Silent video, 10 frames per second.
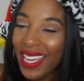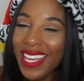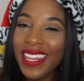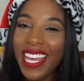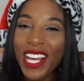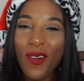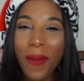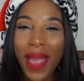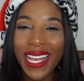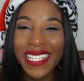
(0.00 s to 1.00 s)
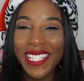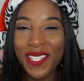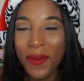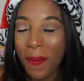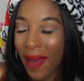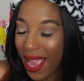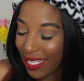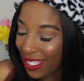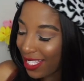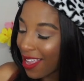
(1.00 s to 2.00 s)
And then going back into my
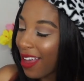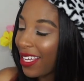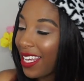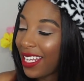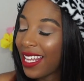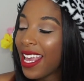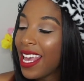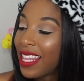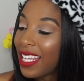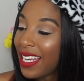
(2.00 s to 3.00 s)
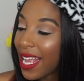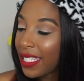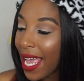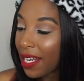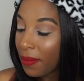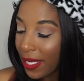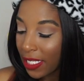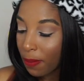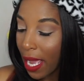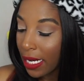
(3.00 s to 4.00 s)
stocking, the next item
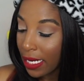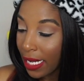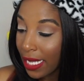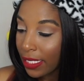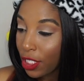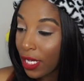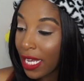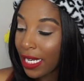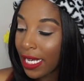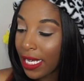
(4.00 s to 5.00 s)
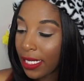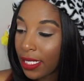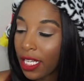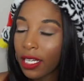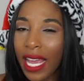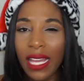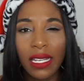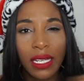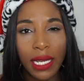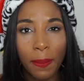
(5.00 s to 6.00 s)
is by N Y X. It is their like
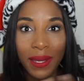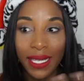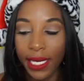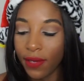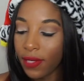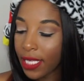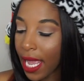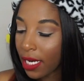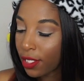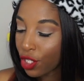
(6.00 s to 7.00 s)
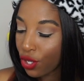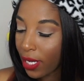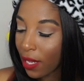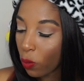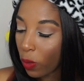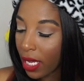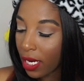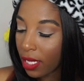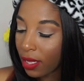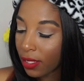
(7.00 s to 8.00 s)
lip gift set, so you can
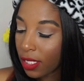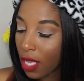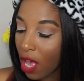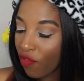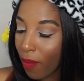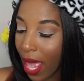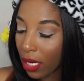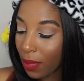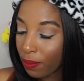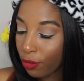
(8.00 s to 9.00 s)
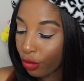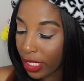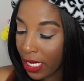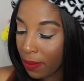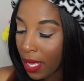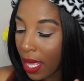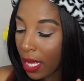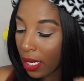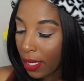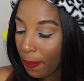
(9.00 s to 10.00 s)
win the soft matte lip cream,
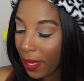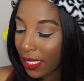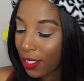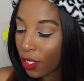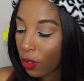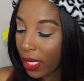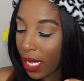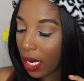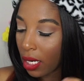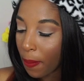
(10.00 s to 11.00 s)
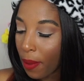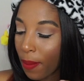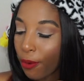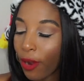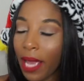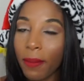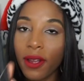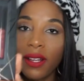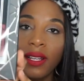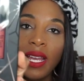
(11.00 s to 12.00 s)
lip pencil, and lip
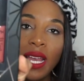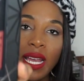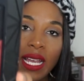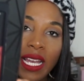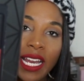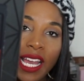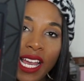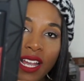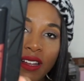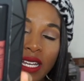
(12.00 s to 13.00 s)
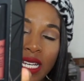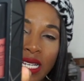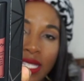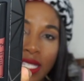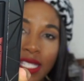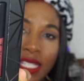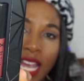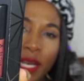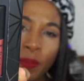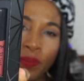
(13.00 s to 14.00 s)
primer. And here is the
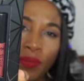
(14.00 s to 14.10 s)
set.